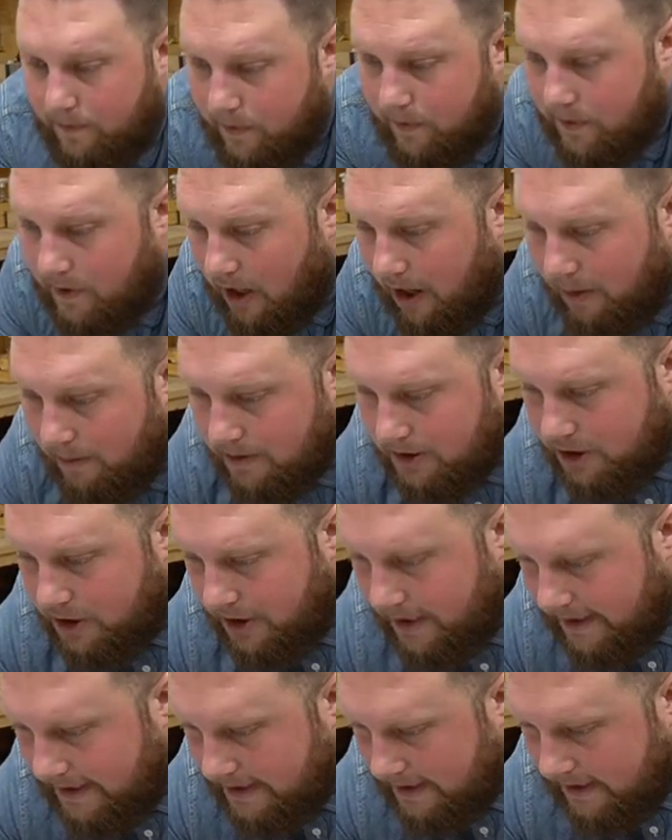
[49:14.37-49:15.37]
Thomas
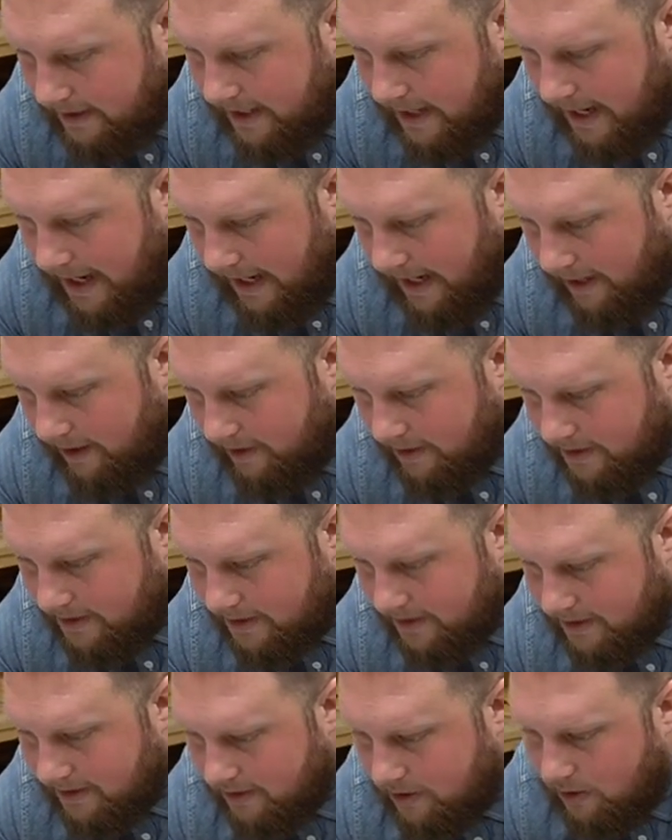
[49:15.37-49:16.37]
G's in the
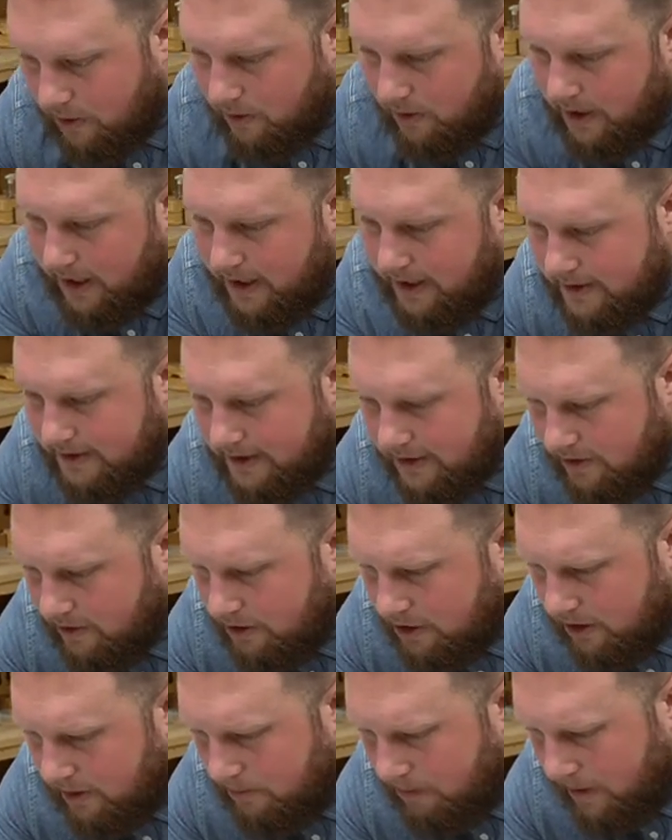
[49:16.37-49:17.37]
house. Cool. I didn't see you
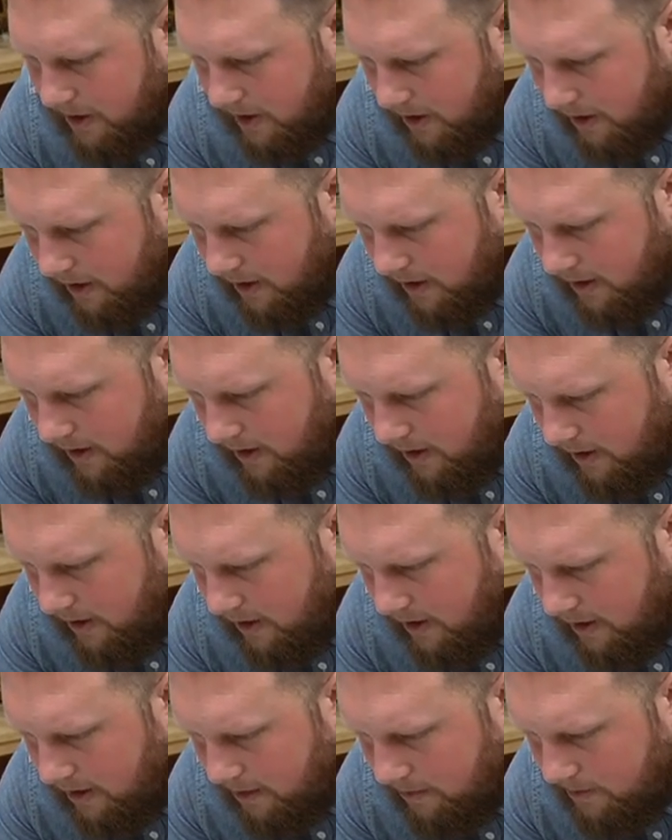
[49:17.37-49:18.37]
jump in.
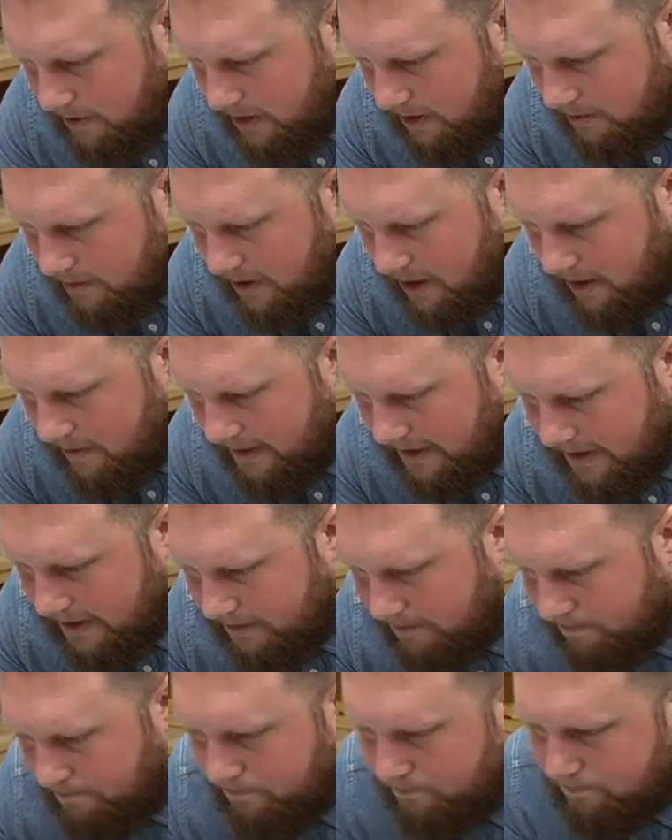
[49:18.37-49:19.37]
Um, what's up, Thomas?
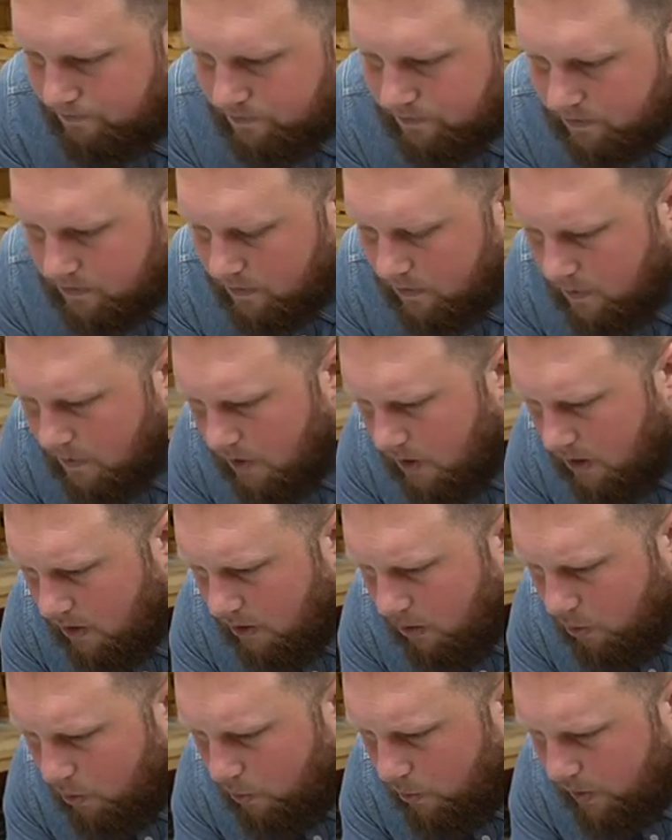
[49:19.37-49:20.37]

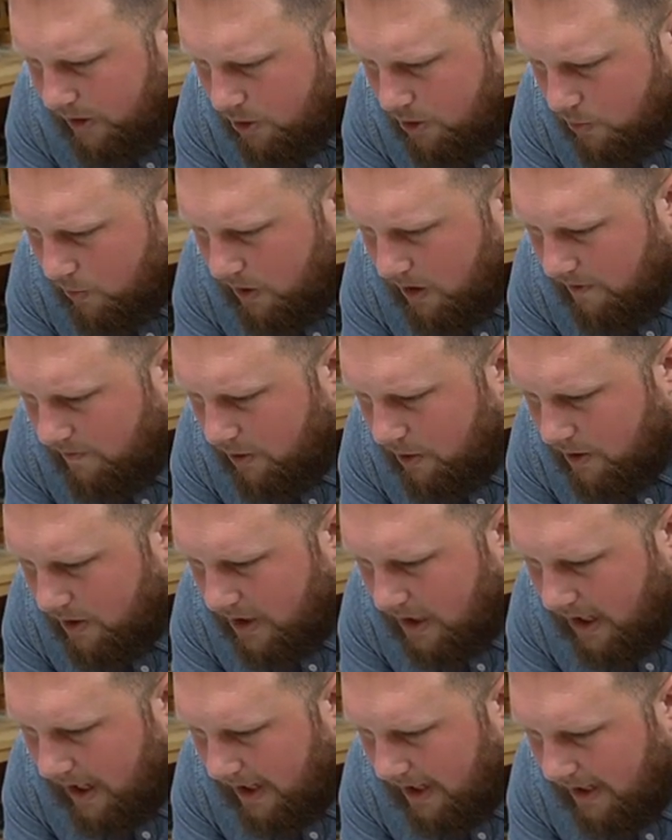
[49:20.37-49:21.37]
Which one of you
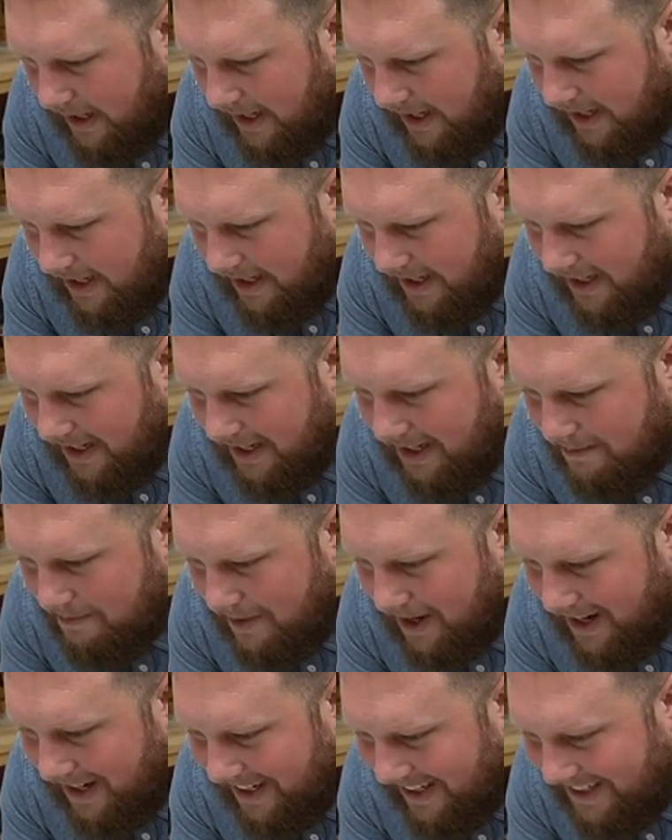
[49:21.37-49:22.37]
cotton-headed ninny
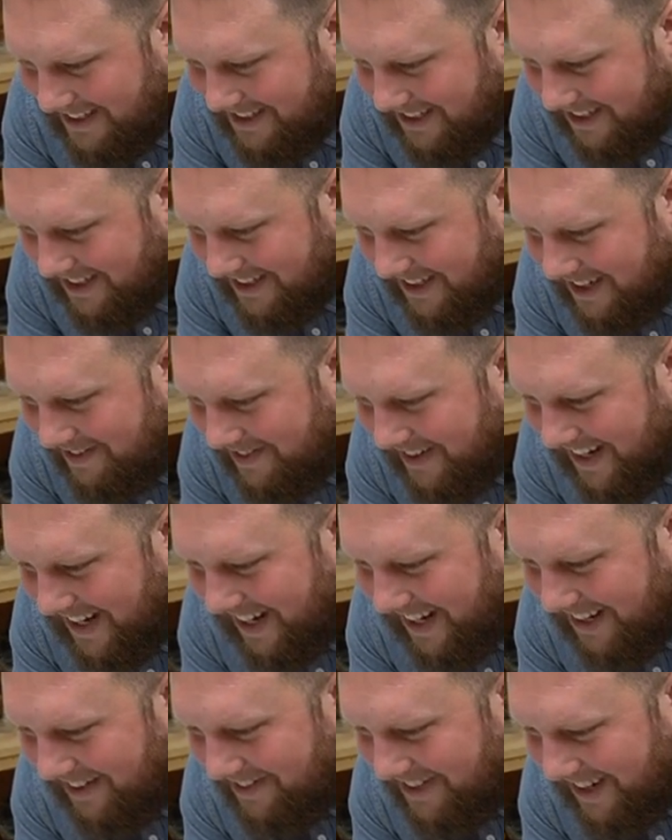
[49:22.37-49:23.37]
muggins are leaving
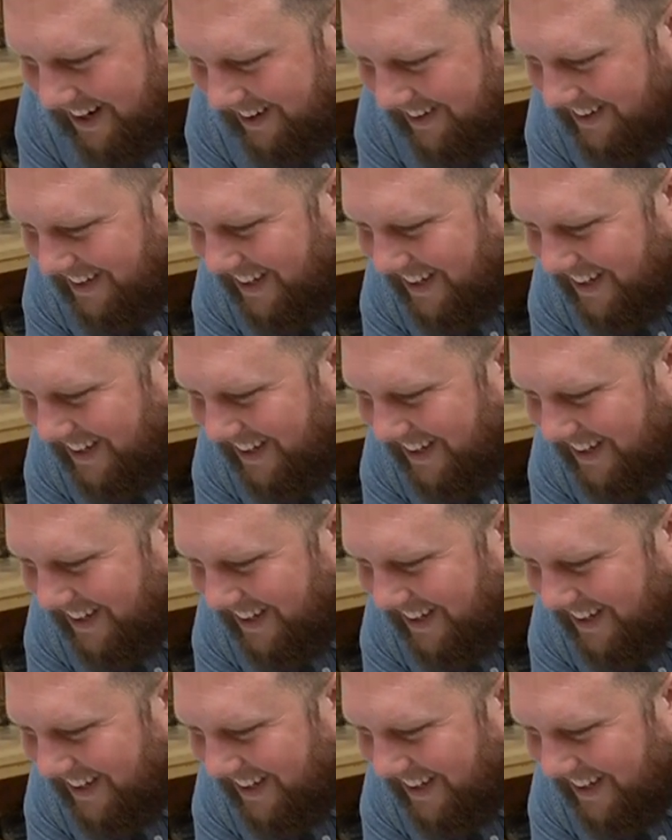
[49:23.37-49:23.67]
negative con?